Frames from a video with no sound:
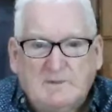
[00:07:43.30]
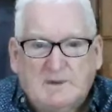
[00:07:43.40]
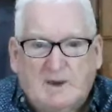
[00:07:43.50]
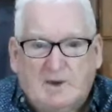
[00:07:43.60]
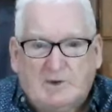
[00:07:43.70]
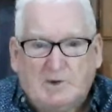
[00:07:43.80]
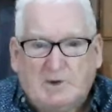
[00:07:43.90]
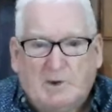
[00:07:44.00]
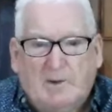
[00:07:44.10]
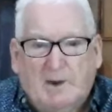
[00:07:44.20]
And I don't
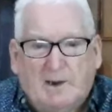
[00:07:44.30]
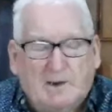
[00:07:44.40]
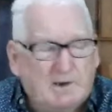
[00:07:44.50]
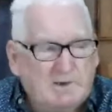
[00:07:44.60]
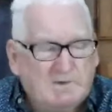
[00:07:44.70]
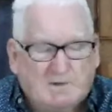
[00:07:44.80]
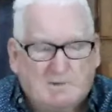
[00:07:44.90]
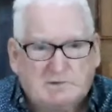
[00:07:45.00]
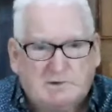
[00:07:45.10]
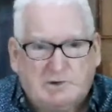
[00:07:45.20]
go out
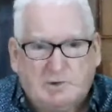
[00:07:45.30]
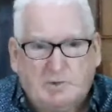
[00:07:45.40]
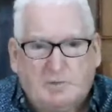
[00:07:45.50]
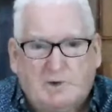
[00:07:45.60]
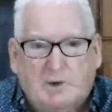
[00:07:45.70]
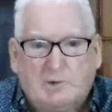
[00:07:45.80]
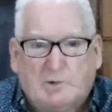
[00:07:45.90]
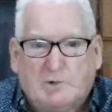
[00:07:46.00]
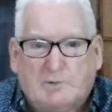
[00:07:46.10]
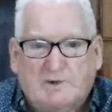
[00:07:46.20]
insulting you for no
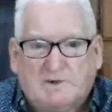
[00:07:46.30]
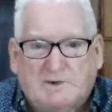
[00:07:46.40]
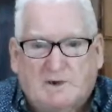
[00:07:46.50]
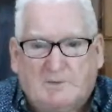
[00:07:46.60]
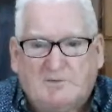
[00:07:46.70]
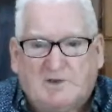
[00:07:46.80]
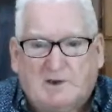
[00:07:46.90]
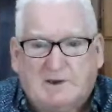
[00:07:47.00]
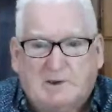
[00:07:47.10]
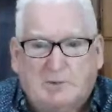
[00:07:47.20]
good reason. I'm
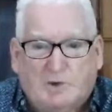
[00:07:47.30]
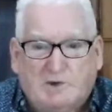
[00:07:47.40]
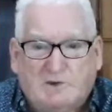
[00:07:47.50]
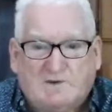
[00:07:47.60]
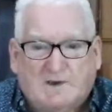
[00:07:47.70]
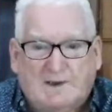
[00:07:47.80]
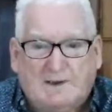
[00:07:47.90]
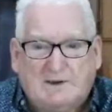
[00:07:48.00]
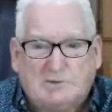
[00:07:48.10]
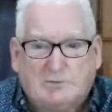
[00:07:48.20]
telling you what you're saying
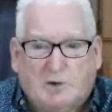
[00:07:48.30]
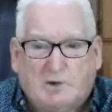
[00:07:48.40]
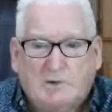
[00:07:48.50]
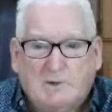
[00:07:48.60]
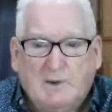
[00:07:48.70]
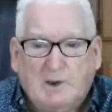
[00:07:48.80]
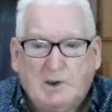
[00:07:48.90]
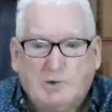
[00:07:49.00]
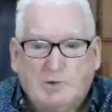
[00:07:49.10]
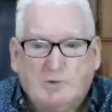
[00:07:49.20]
is wrong.
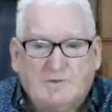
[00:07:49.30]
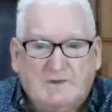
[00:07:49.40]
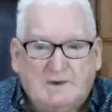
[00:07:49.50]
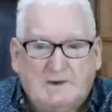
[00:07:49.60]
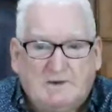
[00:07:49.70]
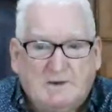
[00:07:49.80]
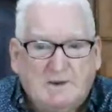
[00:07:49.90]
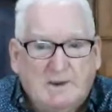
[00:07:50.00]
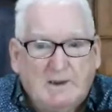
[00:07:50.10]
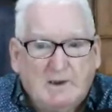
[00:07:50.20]
You need
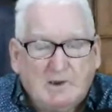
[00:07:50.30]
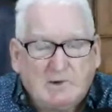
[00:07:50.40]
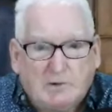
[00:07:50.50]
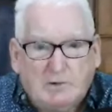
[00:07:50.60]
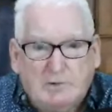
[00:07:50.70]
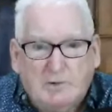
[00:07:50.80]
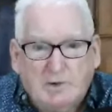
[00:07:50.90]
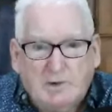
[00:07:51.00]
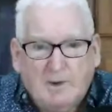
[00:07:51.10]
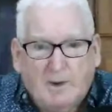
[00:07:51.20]
to
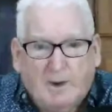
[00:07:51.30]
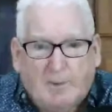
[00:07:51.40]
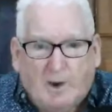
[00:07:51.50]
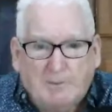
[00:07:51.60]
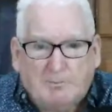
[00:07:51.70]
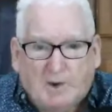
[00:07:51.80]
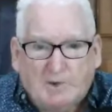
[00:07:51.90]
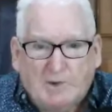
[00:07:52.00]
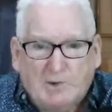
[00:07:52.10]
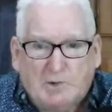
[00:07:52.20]
abide by
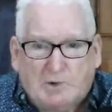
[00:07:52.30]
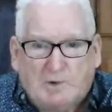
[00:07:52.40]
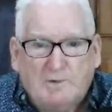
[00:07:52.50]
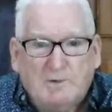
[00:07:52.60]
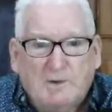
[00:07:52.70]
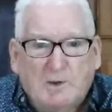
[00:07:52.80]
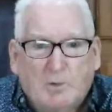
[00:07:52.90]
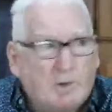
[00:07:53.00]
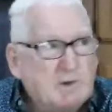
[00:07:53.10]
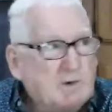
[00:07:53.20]
the law.
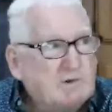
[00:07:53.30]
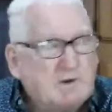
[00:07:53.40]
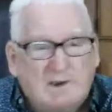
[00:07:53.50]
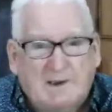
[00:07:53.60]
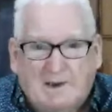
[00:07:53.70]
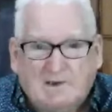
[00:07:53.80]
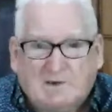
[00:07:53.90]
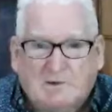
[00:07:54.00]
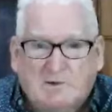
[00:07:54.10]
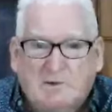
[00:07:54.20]
What you're telling us
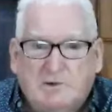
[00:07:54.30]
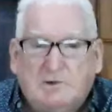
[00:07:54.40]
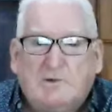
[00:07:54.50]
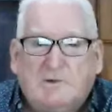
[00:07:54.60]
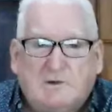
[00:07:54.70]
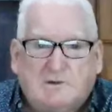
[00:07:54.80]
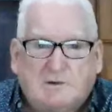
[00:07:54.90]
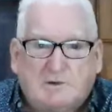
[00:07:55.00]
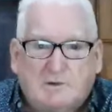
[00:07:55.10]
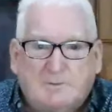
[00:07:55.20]
to do, you need to
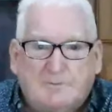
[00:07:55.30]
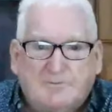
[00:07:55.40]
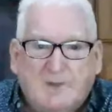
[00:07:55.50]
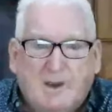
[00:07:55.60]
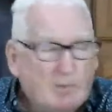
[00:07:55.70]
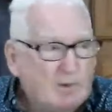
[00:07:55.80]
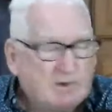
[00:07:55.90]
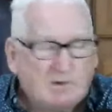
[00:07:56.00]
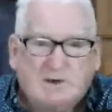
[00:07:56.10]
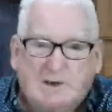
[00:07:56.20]
do. What
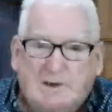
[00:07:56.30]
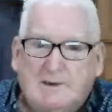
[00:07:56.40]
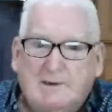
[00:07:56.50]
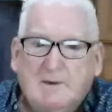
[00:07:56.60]
you're telling